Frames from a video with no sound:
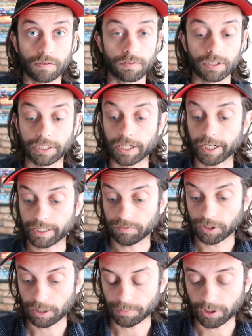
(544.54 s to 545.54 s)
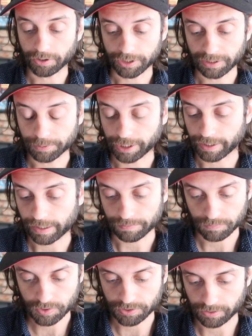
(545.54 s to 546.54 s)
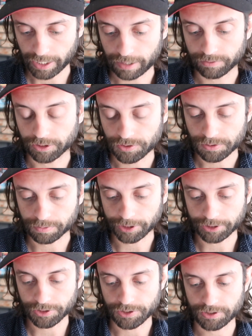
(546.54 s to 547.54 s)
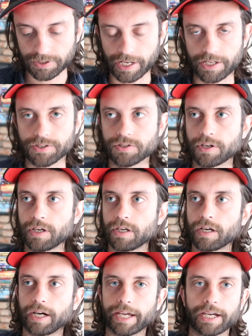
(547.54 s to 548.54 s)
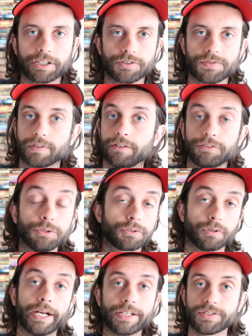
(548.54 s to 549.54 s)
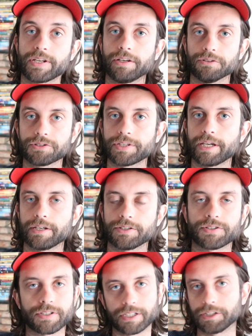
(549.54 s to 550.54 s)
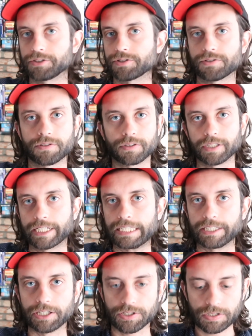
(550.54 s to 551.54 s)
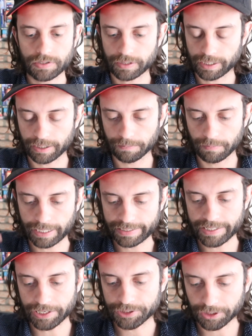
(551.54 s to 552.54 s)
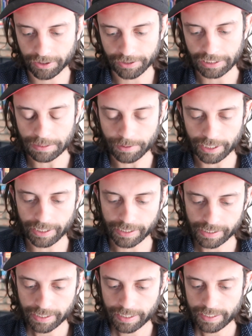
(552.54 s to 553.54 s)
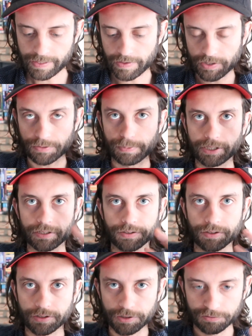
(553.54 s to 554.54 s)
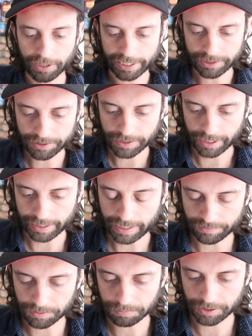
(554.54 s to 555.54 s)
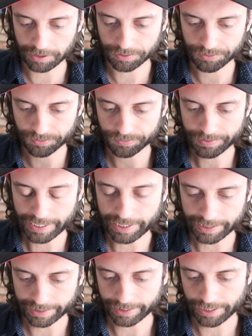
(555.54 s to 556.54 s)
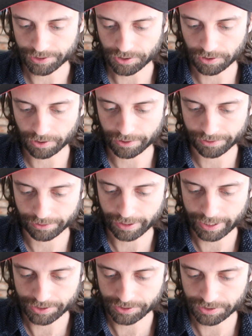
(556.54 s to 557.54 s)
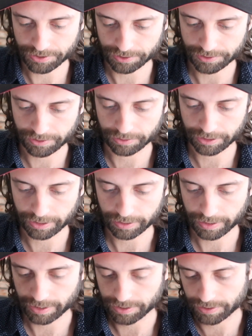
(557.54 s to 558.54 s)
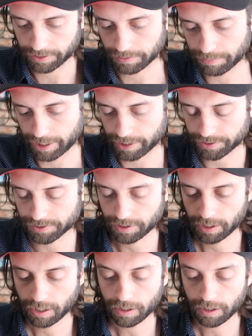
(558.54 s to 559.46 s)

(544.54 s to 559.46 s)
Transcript: Definitely not giving up on eBay. Still having some pretty good success. I had a, a few great sales days. It's like this. Um, my attention on eBay has been divided. I haven't been hitting it as hard or as consistently as in the past,